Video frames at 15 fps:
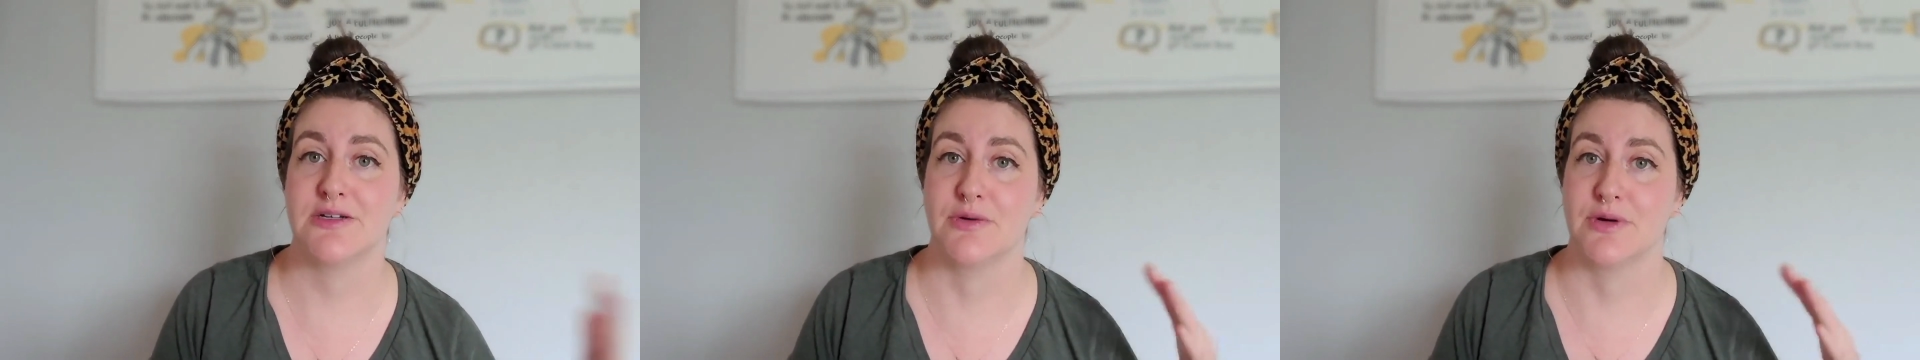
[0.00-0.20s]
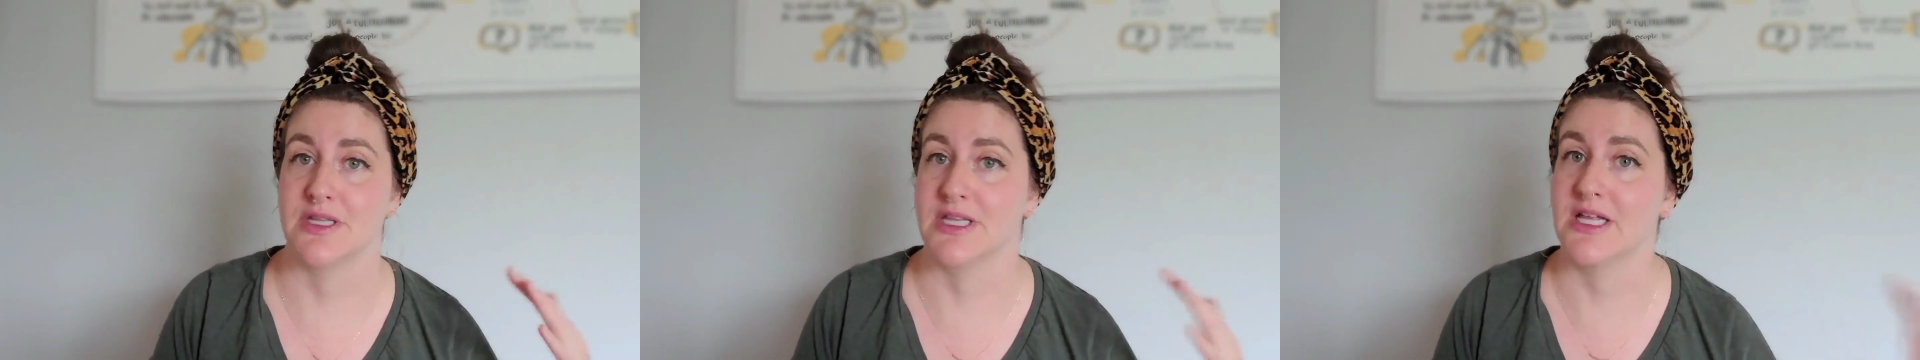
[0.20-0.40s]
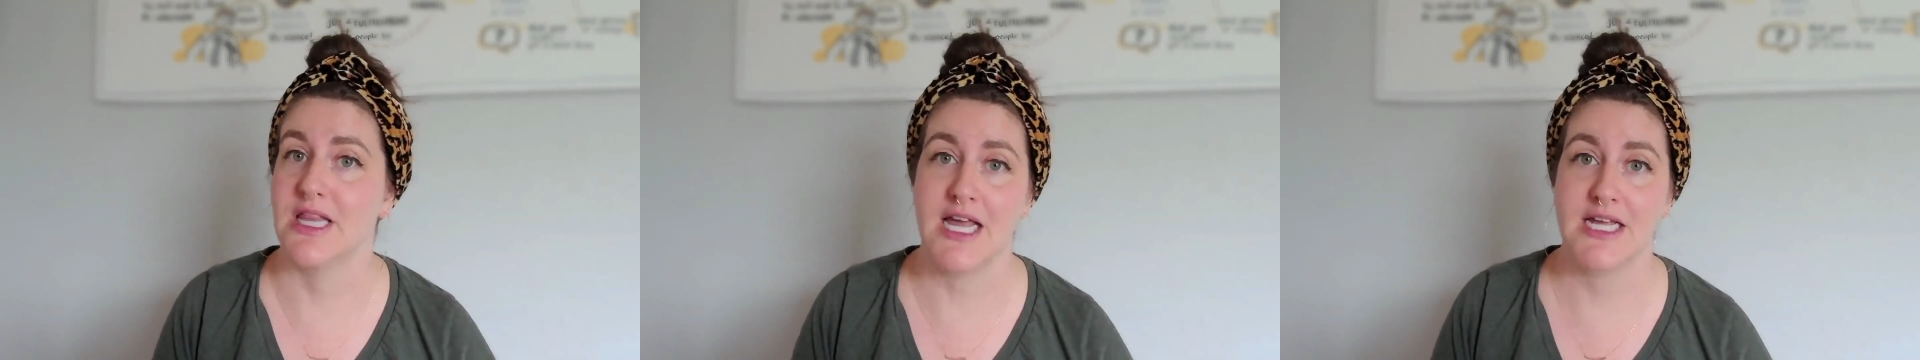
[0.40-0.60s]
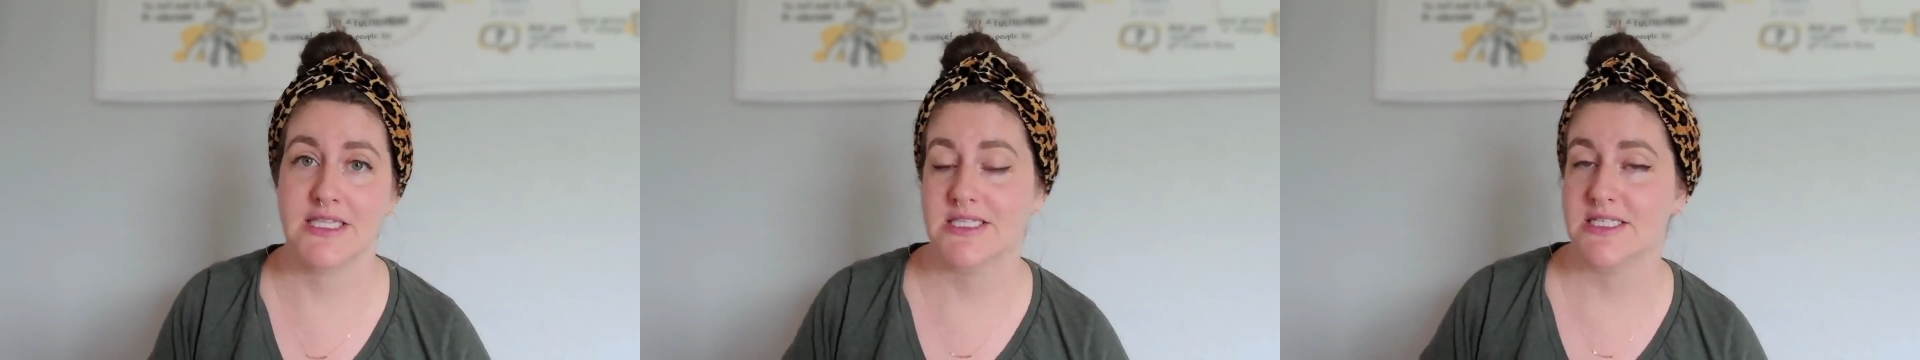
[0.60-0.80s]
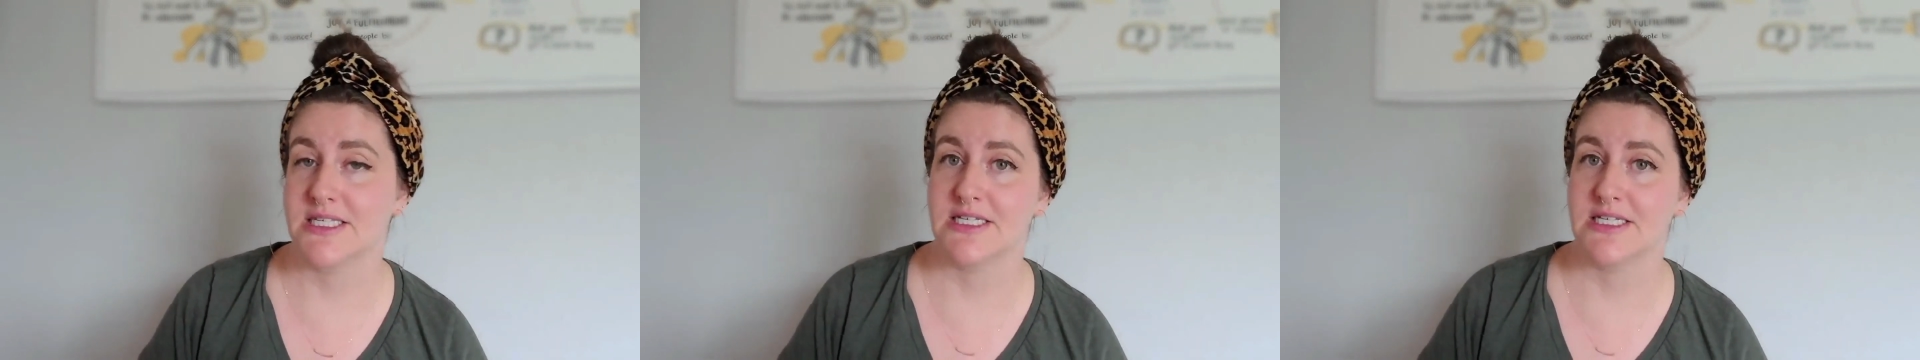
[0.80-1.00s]
or the
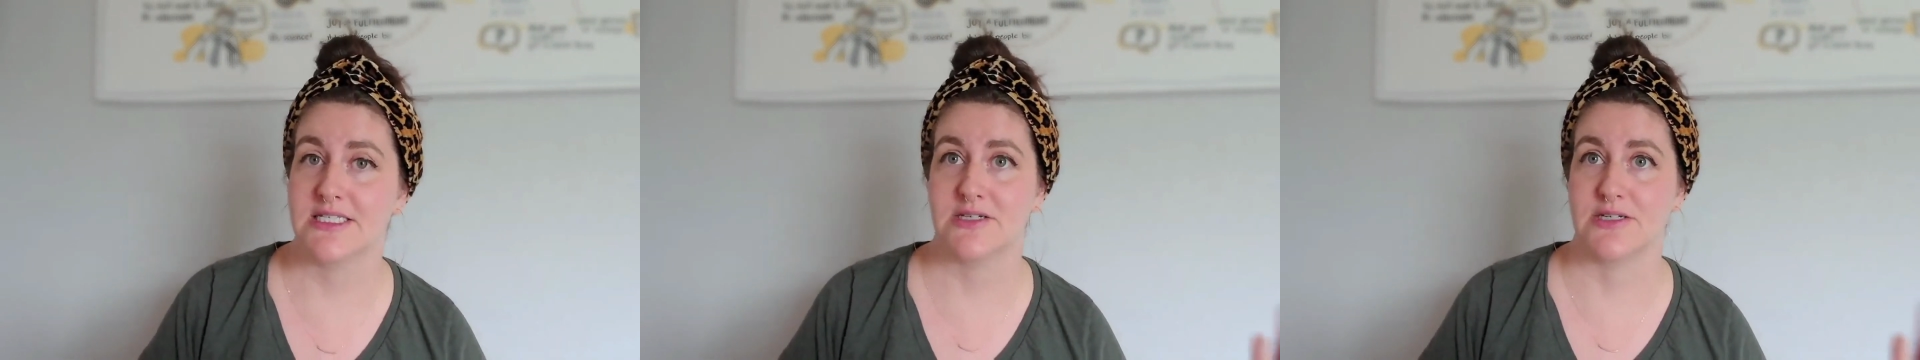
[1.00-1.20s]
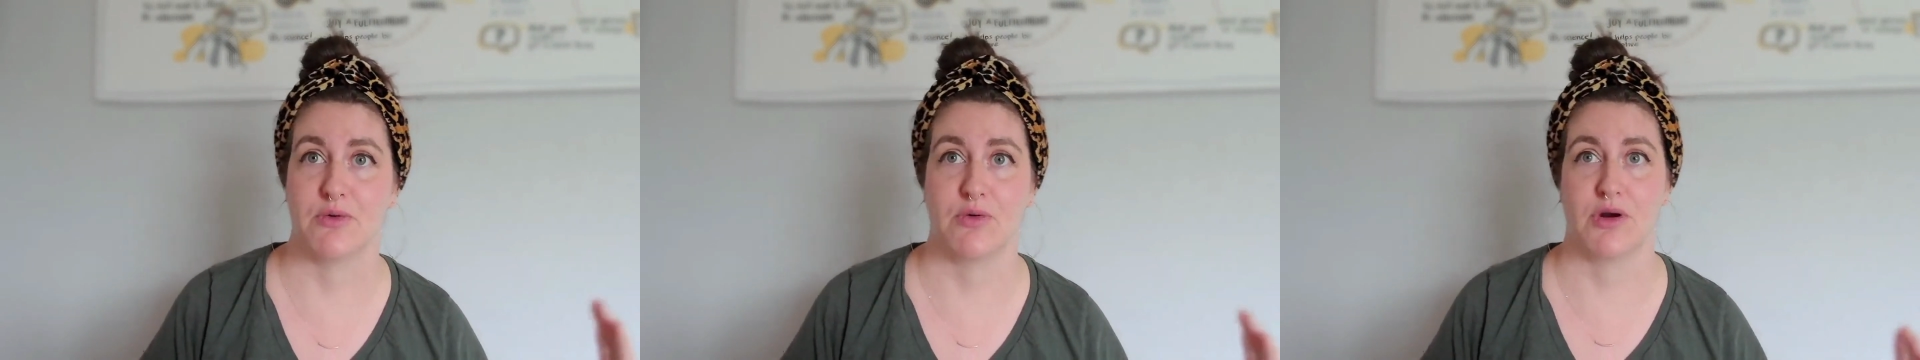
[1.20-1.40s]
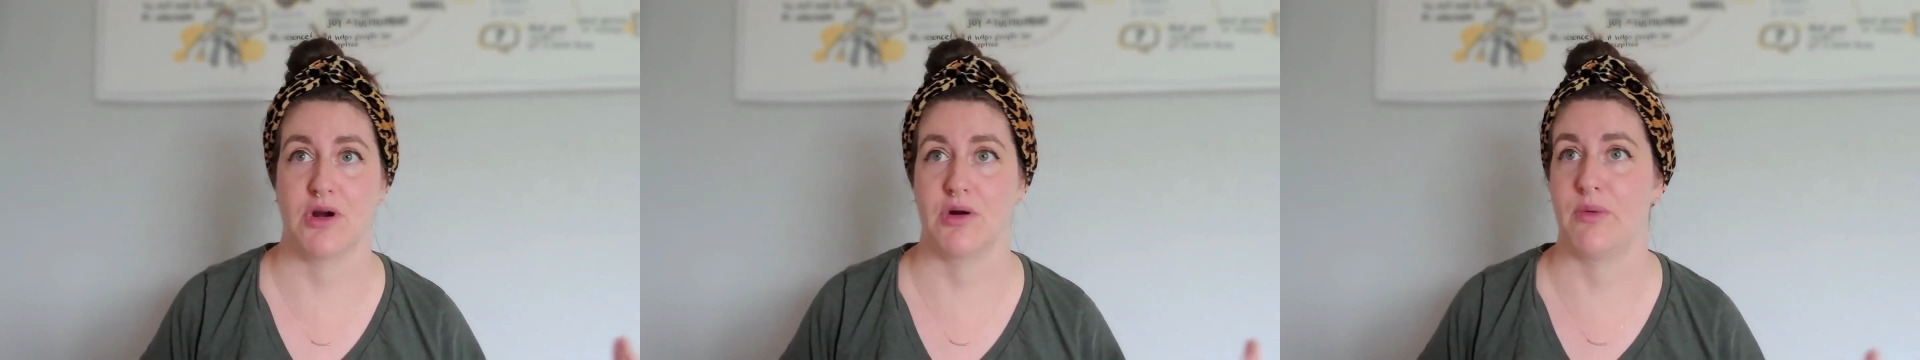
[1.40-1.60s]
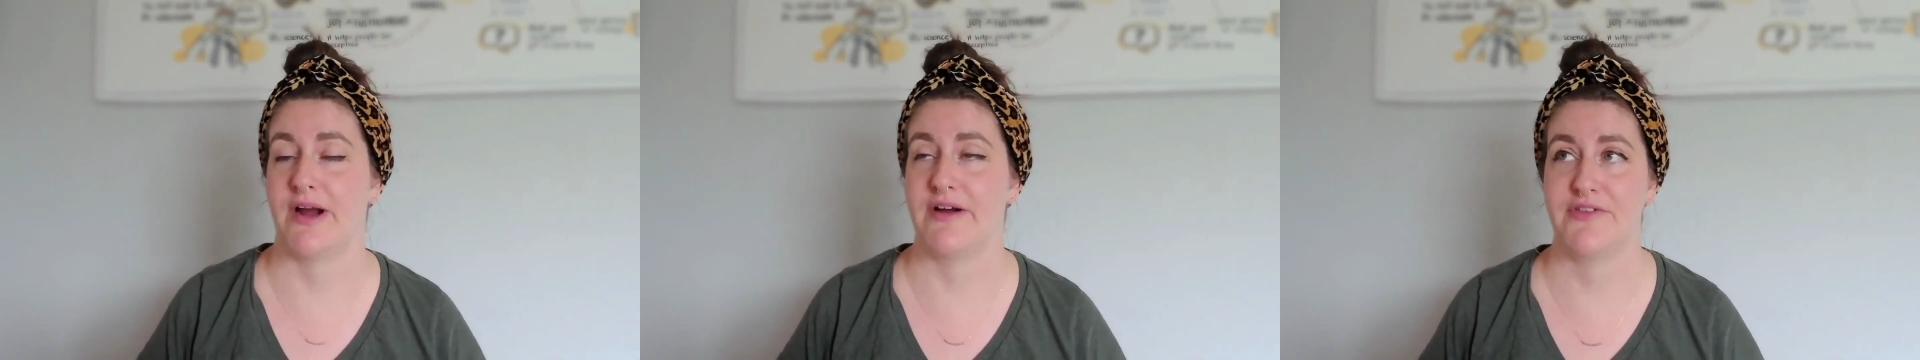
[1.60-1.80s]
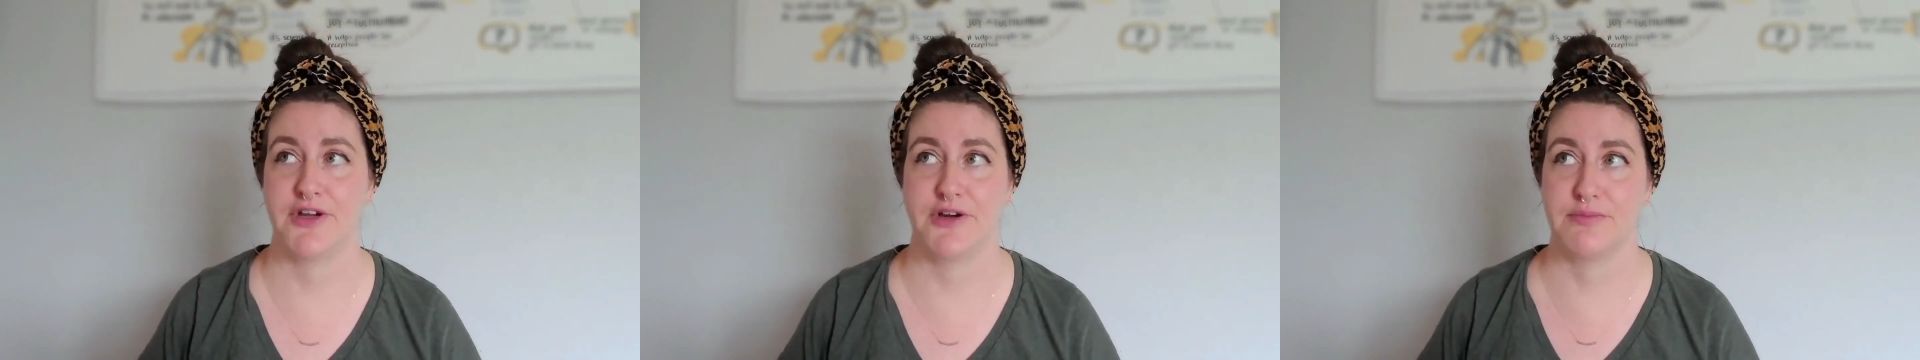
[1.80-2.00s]
client's list or
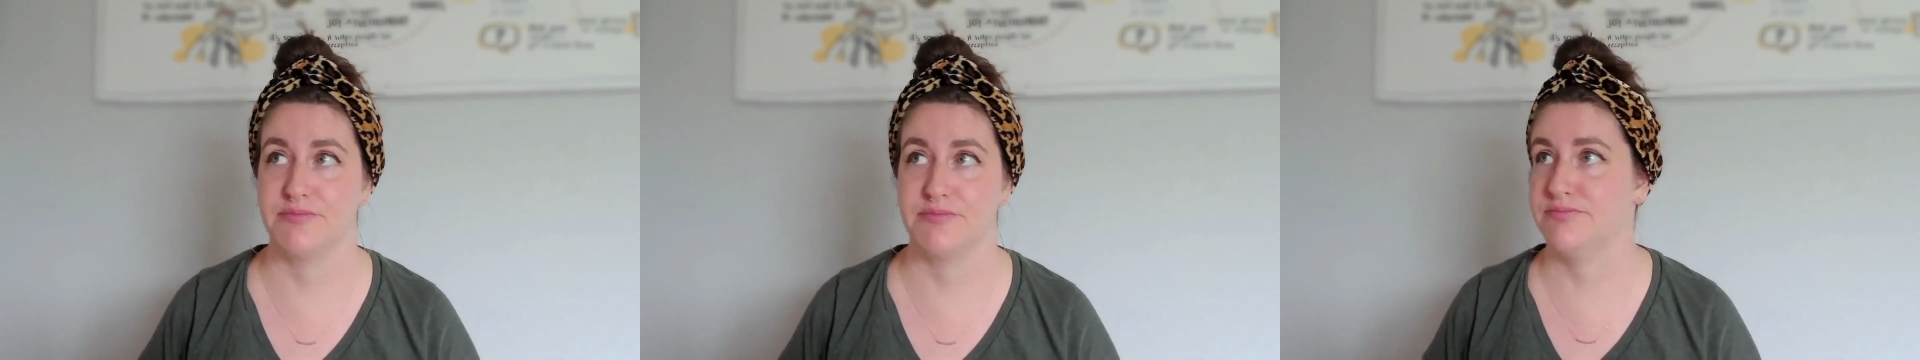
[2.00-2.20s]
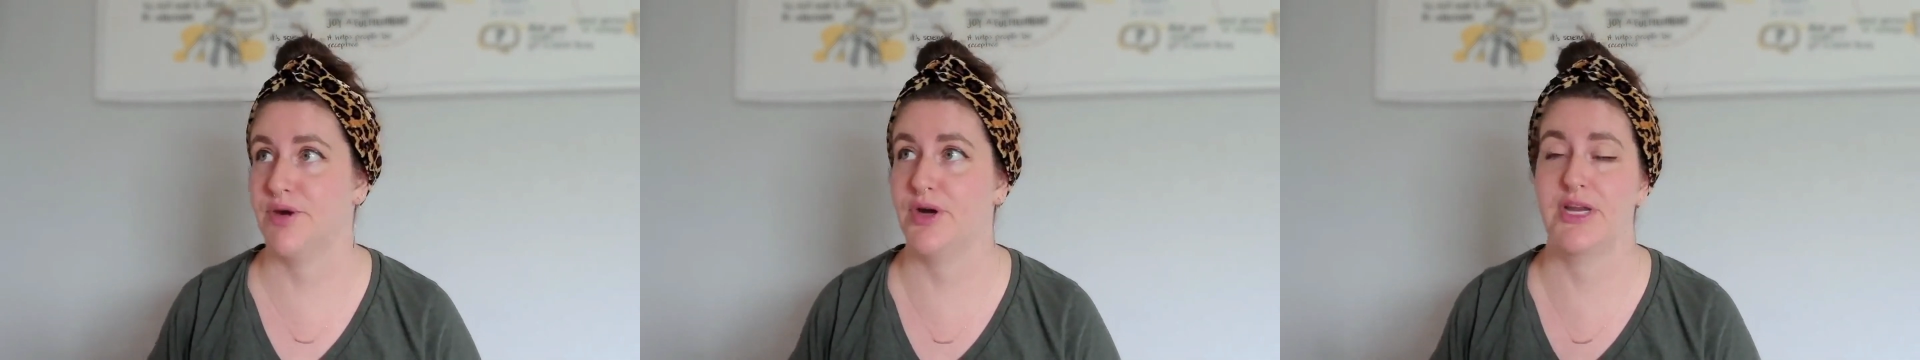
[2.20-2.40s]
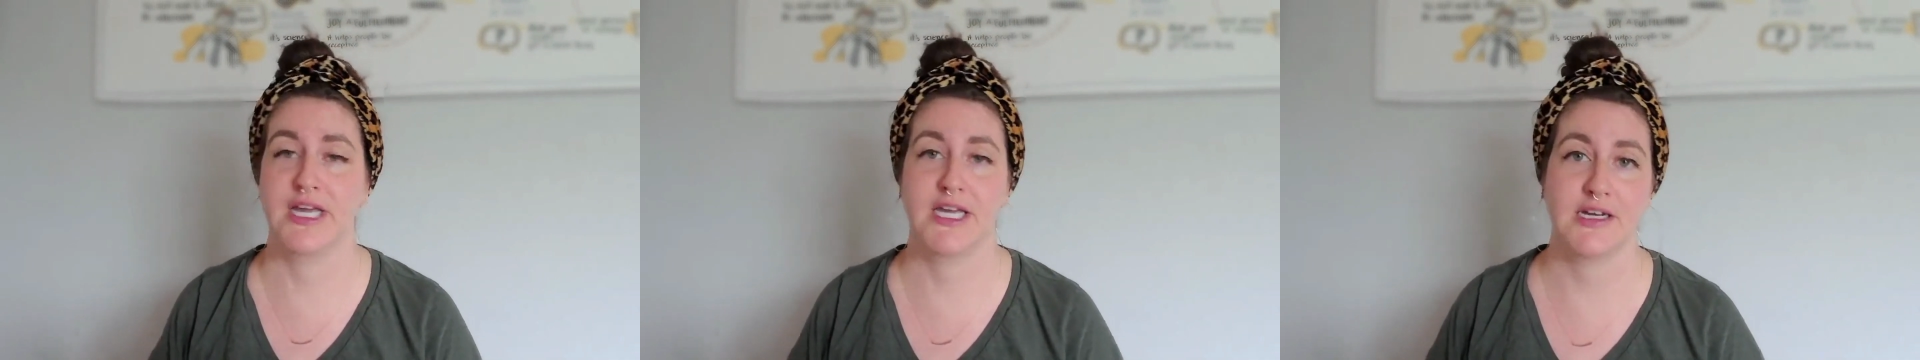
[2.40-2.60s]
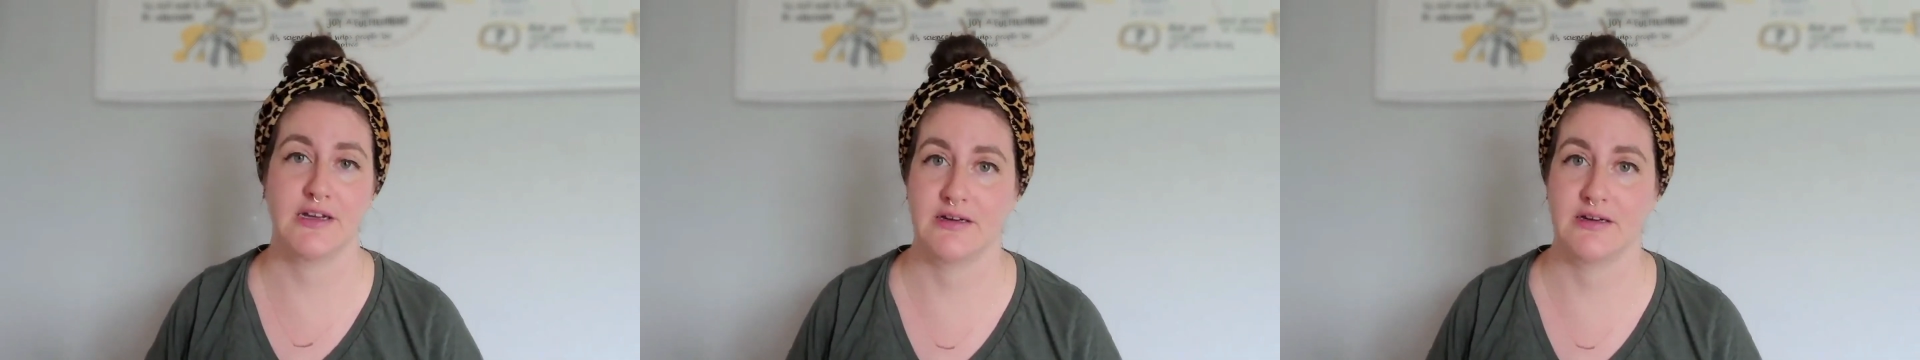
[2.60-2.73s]
wherever you're putting it,